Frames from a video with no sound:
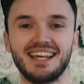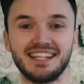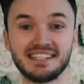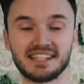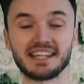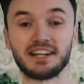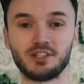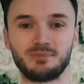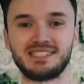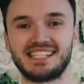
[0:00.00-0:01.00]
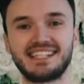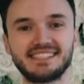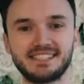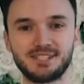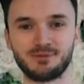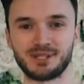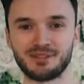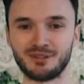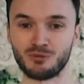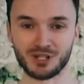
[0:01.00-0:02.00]
Another element to consider
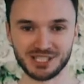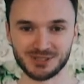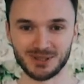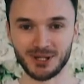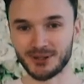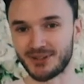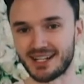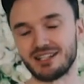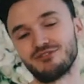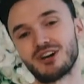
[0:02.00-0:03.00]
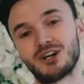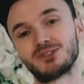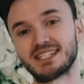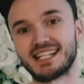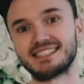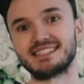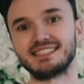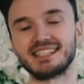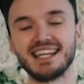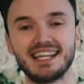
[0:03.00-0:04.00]
when wanting to include any viral dances